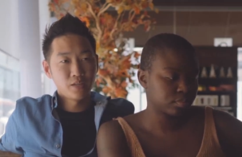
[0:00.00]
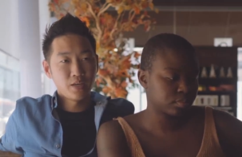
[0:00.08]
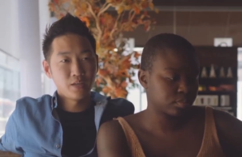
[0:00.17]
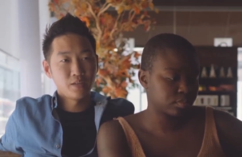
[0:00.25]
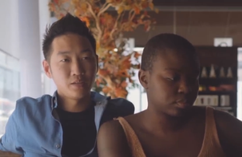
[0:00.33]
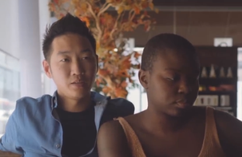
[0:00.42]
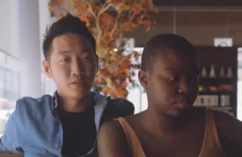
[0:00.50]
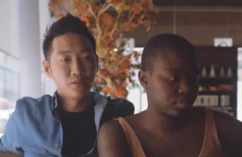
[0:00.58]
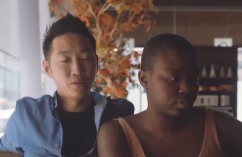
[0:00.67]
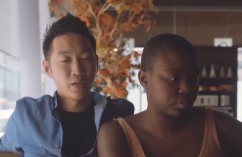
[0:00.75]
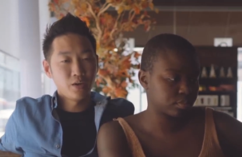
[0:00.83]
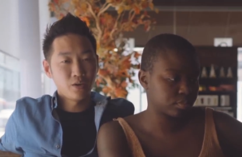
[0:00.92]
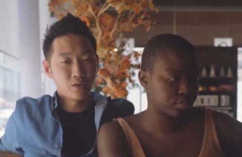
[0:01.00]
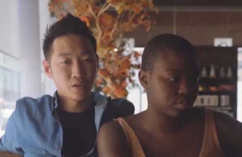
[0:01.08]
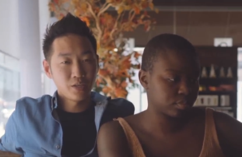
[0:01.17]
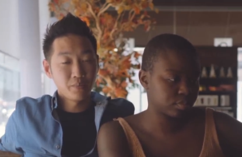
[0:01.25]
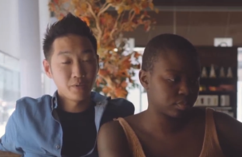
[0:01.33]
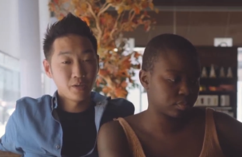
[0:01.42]
Speaker 1: that you know they are
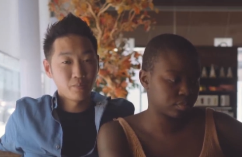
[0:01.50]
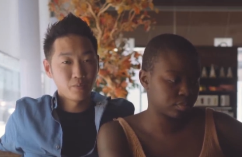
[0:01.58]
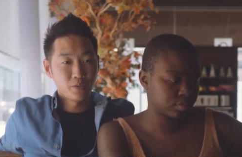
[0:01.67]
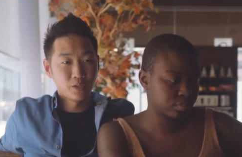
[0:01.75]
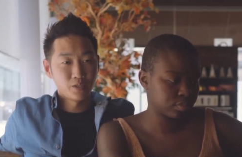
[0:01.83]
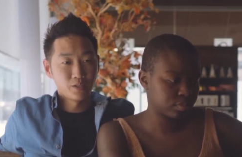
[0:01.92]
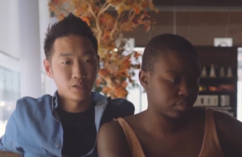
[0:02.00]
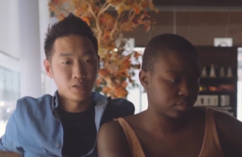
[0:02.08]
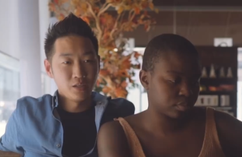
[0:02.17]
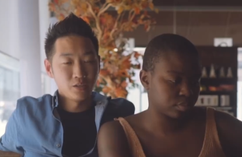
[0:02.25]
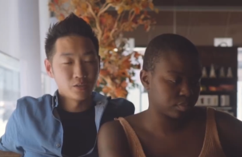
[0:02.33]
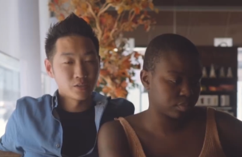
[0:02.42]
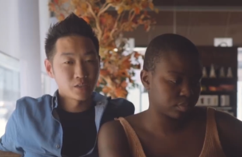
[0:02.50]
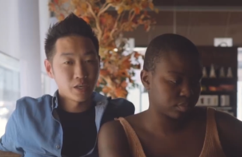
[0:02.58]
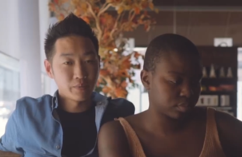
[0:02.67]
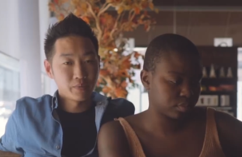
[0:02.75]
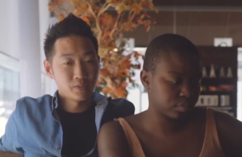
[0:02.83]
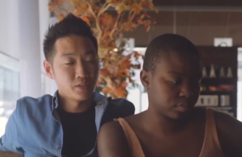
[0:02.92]
keeping up with their
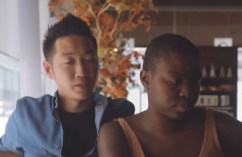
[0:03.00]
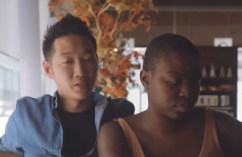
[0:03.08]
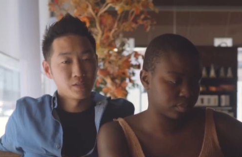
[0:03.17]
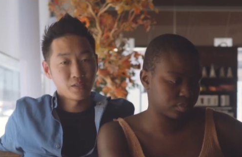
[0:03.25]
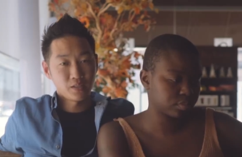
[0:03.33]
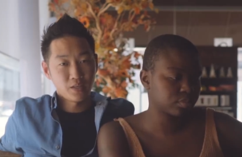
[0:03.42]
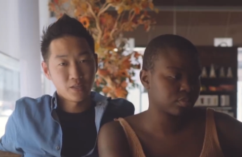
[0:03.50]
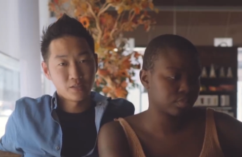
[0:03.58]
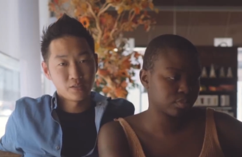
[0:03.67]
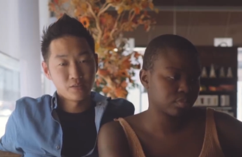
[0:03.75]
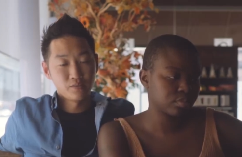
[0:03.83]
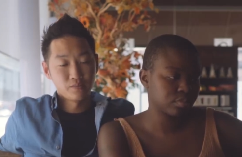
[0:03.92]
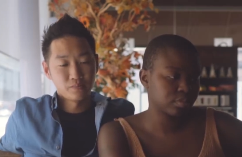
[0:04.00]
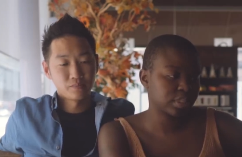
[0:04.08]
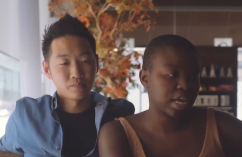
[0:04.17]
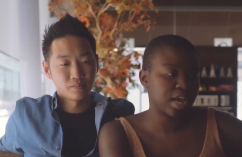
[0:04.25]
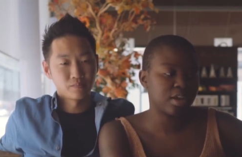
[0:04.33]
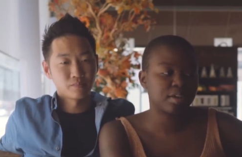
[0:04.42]
assignments and things like that. So
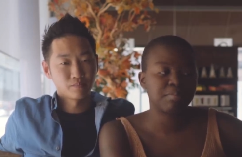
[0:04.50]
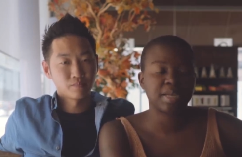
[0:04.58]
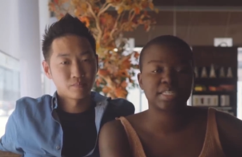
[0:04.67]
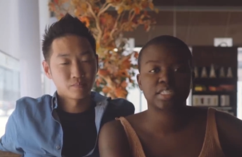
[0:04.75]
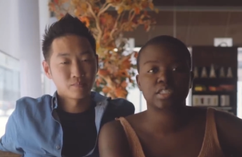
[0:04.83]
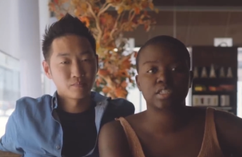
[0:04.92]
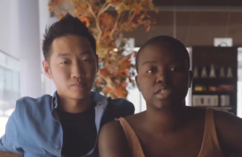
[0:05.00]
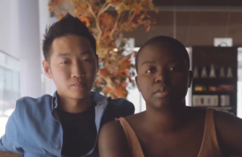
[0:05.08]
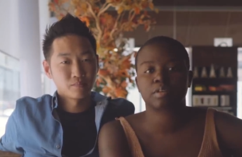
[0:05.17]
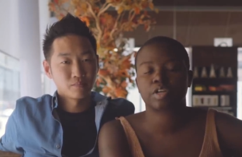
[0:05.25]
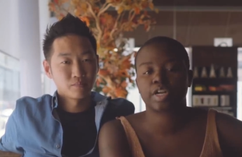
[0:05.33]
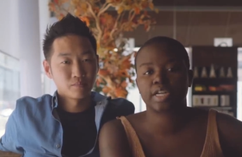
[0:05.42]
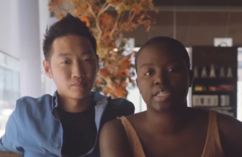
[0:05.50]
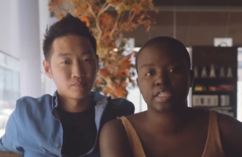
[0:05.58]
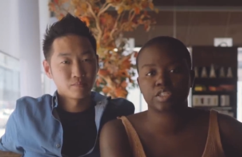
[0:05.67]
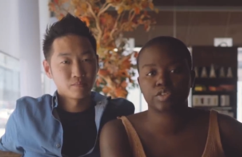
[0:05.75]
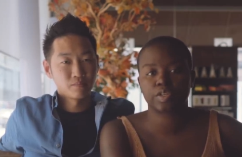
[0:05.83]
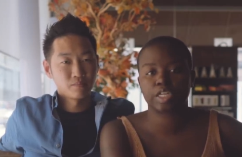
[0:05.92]
Speaker 2: yeah, my sister created
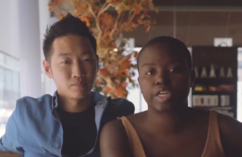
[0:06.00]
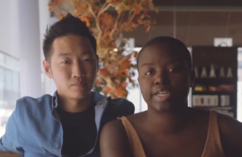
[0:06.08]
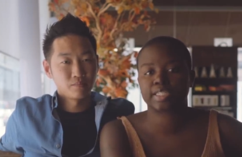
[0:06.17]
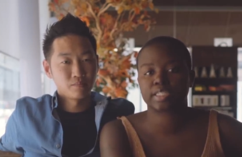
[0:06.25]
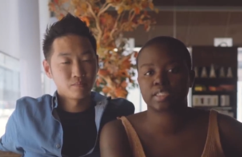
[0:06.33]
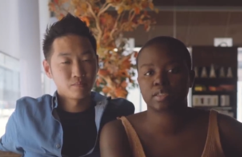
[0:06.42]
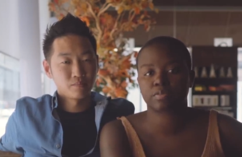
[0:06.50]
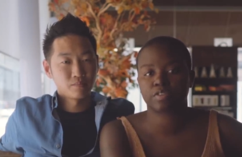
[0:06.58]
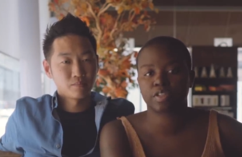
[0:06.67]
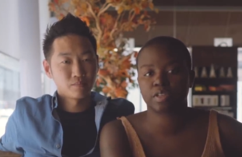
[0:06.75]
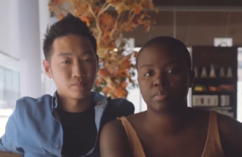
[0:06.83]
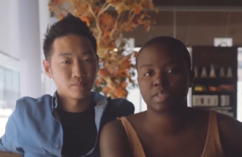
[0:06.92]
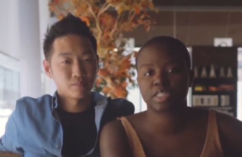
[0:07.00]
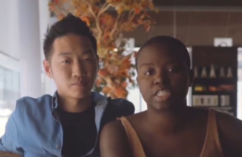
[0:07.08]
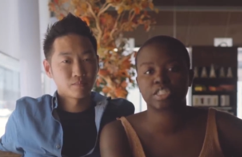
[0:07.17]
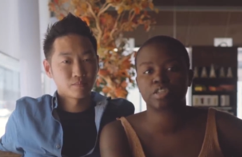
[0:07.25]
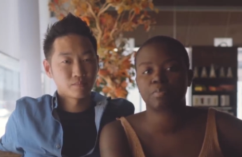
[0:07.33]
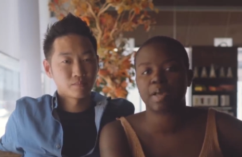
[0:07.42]
this really great system for them because
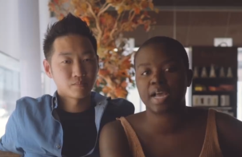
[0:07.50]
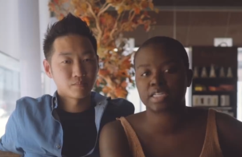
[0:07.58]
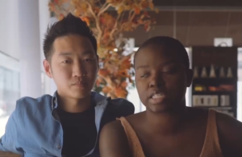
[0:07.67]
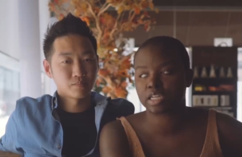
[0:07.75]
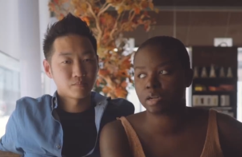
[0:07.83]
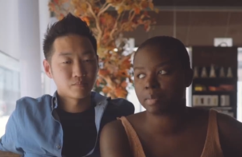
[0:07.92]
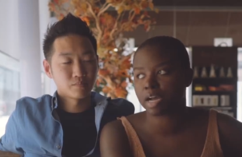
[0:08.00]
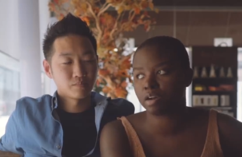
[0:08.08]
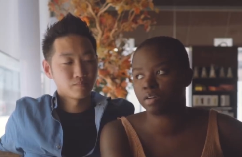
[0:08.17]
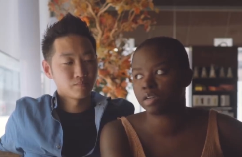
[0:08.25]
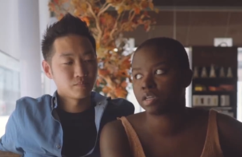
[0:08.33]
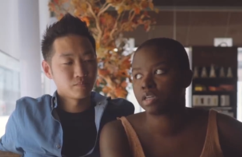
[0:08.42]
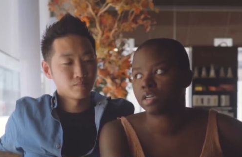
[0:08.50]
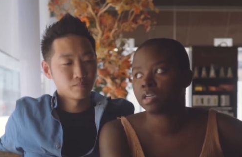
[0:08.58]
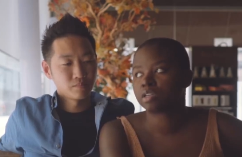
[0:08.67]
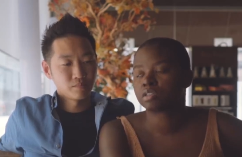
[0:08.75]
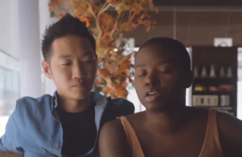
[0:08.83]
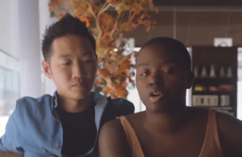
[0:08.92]
she's so passionate about
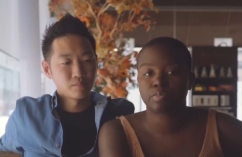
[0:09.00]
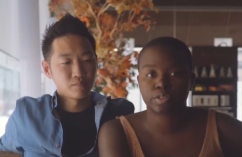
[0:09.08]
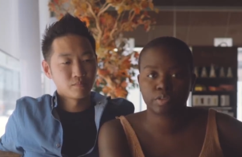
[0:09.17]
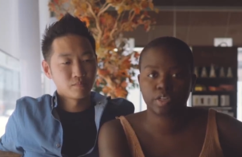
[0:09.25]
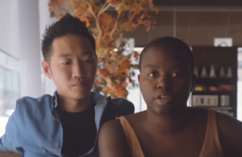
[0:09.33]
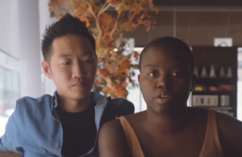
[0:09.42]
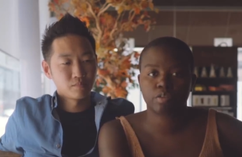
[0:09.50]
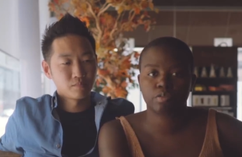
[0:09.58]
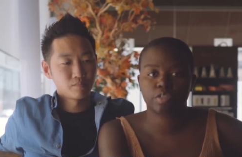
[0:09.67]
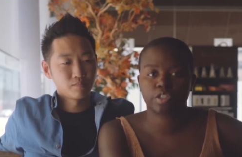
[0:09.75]
homeschooling her own